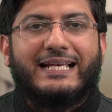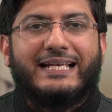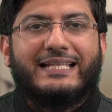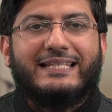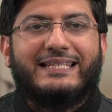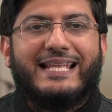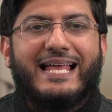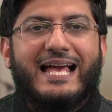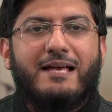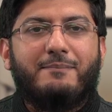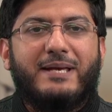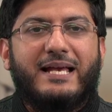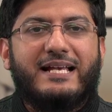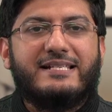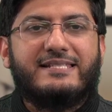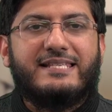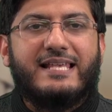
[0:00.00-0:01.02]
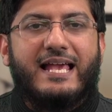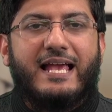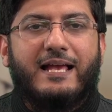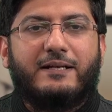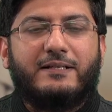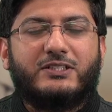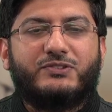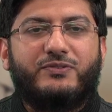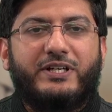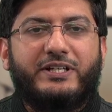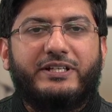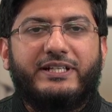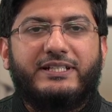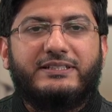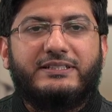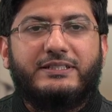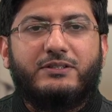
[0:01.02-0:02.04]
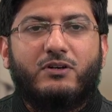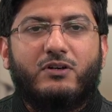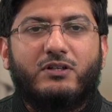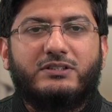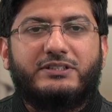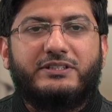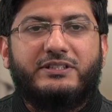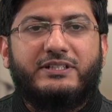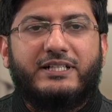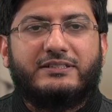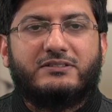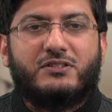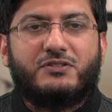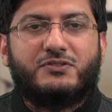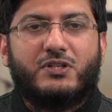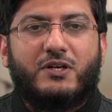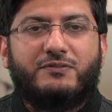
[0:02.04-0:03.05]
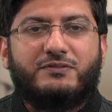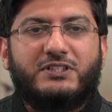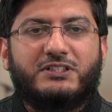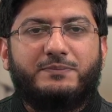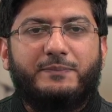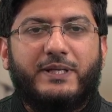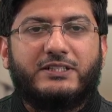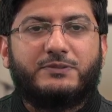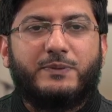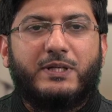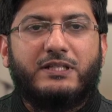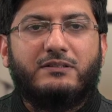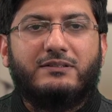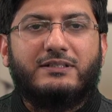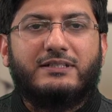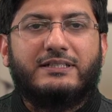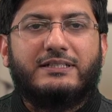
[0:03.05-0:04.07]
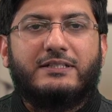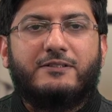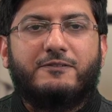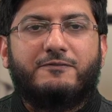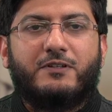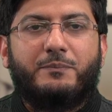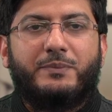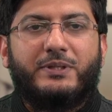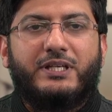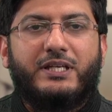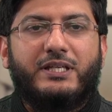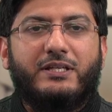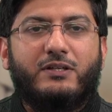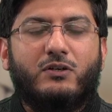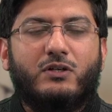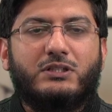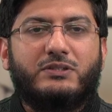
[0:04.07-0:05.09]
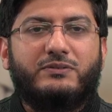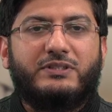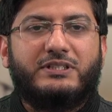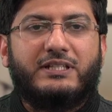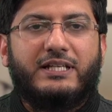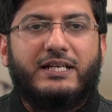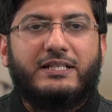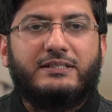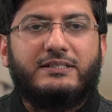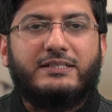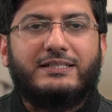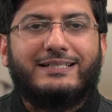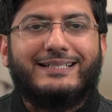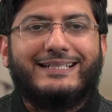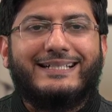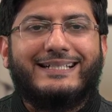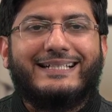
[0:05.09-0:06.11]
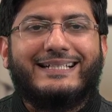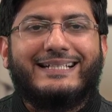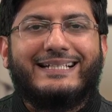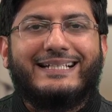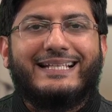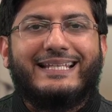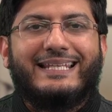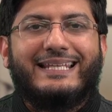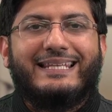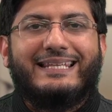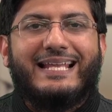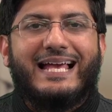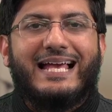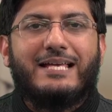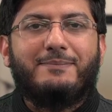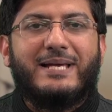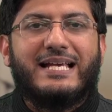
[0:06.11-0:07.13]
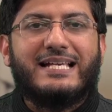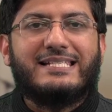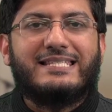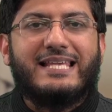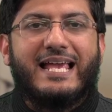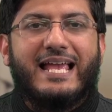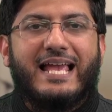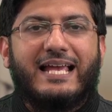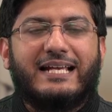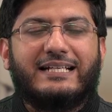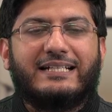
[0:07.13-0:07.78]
La ma sa. It's very easy. All three letters are soft. Just make smile from beginning all the way till end. La ma sa.